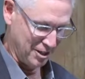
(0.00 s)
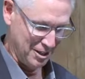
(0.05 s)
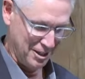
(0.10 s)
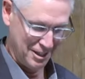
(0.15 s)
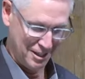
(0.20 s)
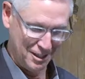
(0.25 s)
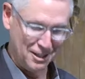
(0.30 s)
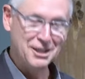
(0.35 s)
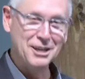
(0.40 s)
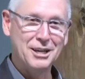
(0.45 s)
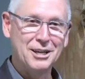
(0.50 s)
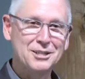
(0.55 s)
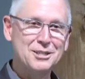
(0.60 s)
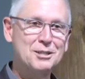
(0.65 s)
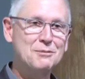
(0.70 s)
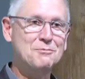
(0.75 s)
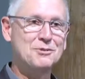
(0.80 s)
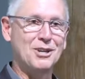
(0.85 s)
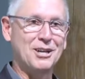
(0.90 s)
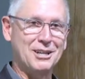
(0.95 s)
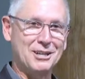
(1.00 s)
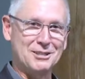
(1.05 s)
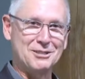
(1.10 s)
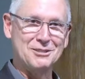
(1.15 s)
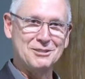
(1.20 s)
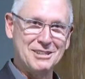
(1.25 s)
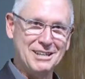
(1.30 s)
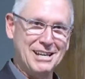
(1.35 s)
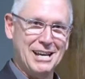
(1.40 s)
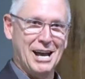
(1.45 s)
Indian, it seems like
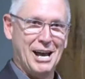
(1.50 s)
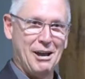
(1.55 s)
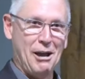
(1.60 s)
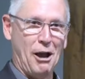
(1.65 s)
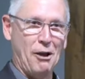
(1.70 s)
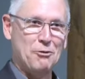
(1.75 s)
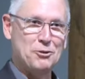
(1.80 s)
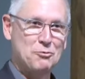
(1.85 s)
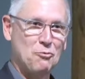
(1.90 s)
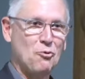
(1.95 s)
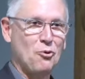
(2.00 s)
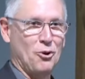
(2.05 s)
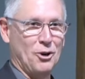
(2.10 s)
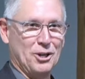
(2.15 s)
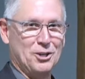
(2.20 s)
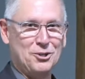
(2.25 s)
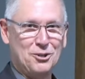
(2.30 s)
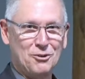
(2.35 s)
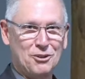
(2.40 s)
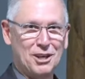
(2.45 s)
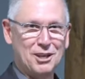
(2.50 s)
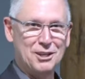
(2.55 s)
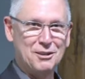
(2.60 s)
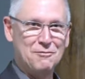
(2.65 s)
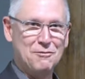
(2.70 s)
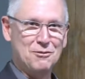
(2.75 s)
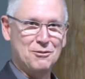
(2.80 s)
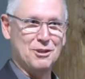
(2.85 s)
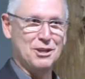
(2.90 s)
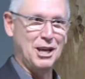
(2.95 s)
it's, I was worried, you know, they give
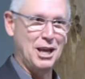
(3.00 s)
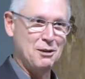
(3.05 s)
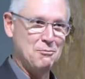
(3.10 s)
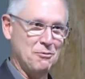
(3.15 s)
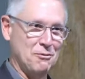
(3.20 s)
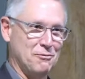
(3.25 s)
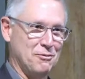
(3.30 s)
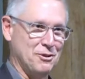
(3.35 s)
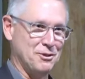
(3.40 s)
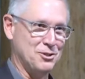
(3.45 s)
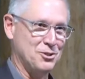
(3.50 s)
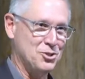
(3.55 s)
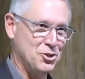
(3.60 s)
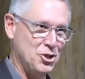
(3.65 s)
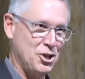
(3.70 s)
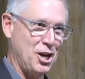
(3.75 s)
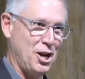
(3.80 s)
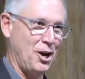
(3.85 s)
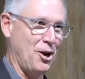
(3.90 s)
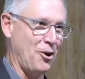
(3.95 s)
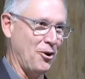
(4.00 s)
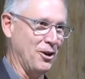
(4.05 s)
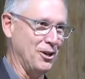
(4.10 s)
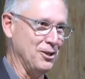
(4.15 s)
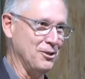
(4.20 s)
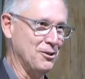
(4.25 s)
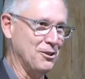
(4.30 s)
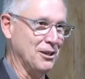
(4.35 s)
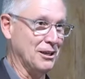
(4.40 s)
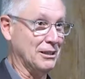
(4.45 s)
you the name of this chair and
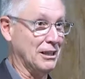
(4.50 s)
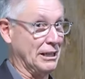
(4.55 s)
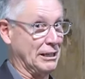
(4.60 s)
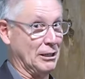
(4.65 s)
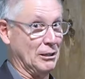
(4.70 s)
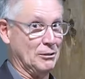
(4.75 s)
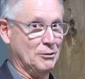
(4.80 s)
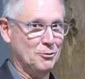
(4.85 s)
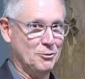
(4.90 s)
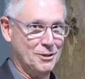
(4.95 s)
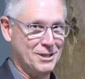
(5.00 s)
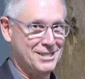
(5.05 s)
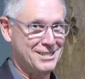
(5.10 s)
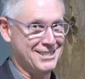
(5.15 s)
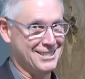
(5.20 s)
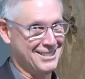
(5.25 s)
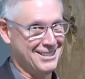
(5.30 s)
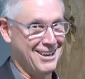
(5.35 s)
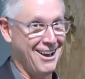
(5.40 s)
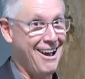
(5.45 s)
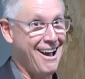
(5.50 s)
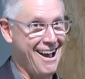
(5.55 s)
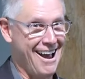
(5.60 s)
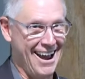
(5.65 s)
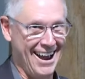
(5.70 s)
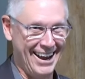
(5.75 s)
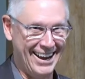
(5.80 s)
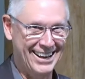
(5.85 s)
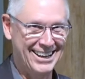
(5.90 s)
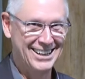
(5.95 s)
you think like, oh, who is this
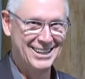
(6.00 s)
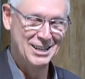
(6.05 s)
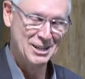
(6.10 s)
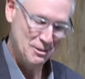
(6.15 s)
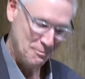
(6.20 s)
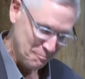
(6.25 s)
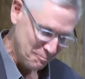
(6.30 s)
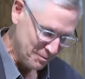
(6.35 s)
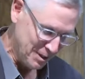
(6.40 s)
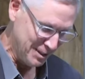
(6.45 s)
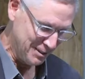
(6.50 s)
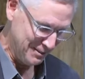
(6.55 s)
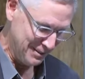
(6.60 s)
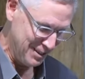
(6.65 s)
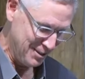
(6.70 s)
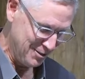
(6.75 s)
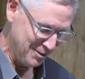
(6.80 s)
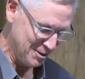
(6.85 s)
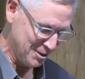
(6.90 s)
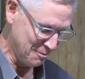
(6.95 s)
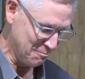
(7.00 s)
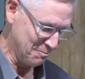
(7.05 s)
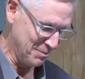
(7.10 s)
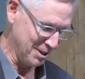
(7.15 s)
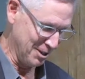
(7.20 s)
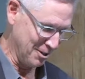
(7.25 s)
guy? But he ends up being